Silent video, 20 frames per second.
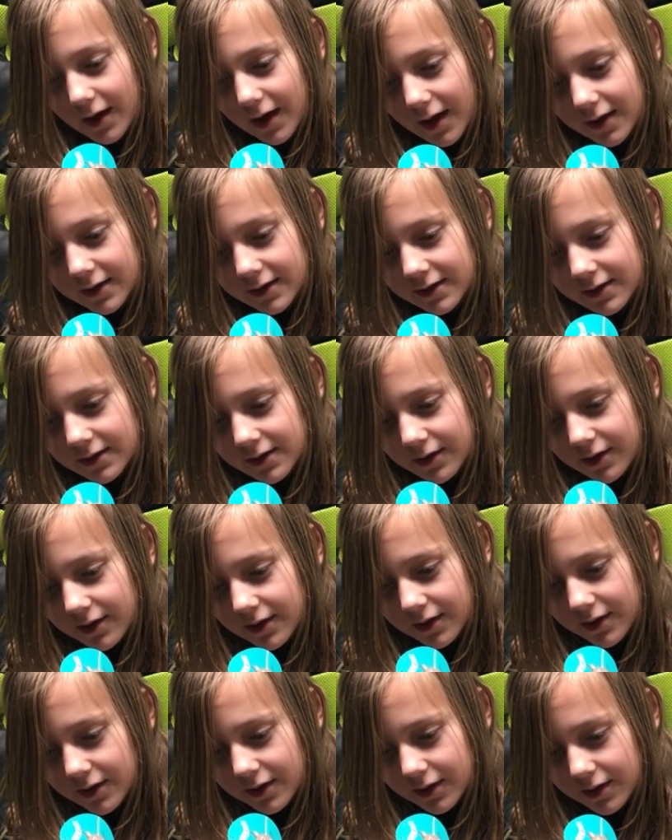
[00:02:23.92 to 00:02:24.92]
Adela,
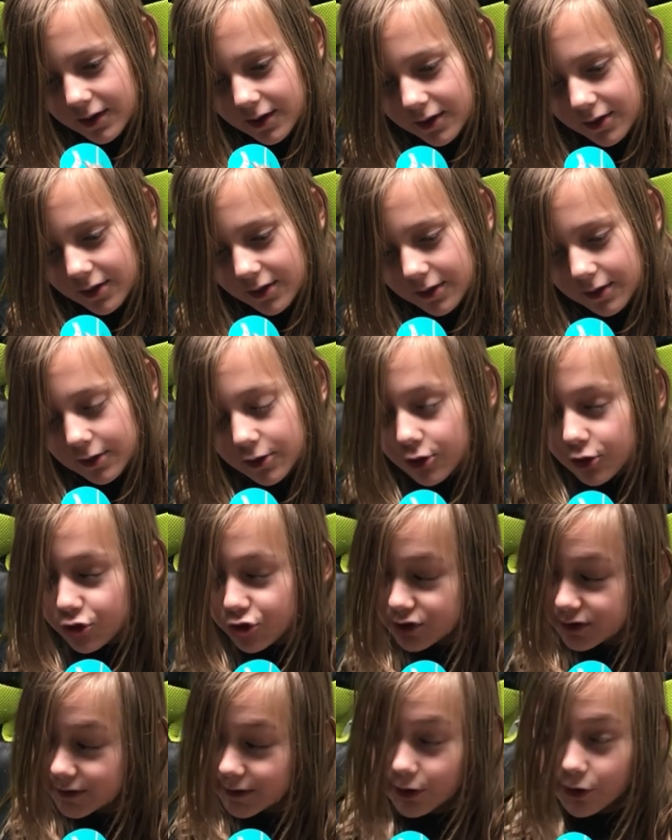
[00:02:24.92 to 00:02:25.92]
is,
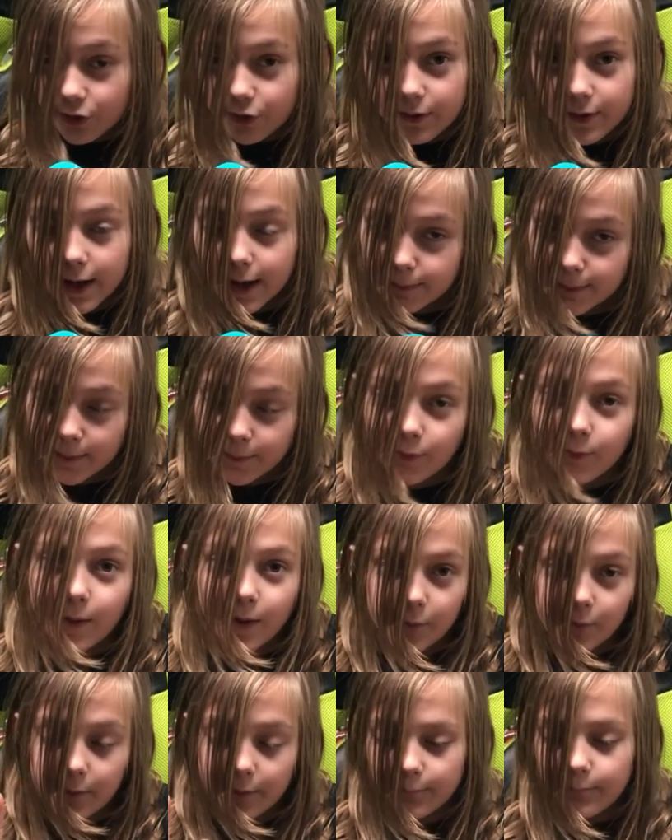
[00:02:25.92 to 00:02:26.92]
she deals a lot of people, by
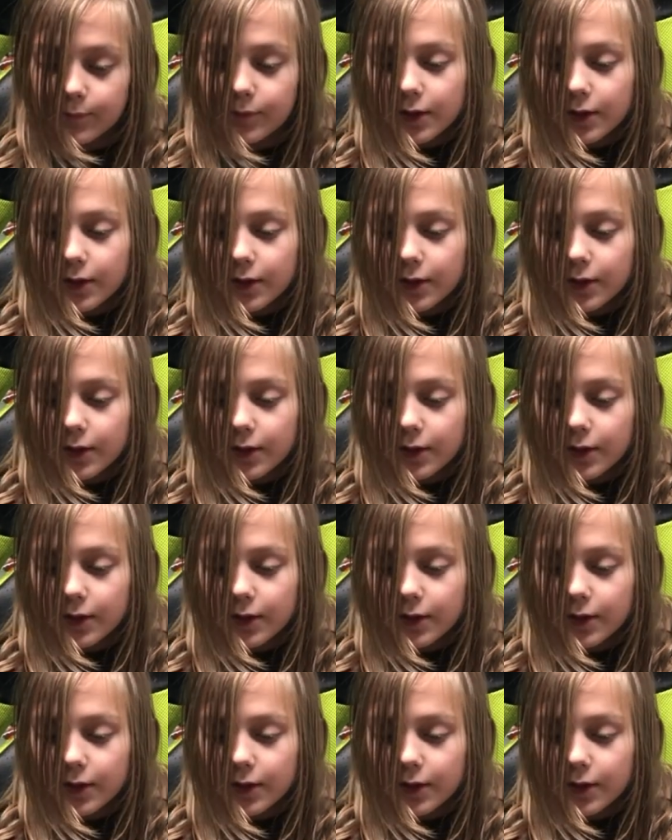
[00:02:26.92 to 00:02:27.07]
the way.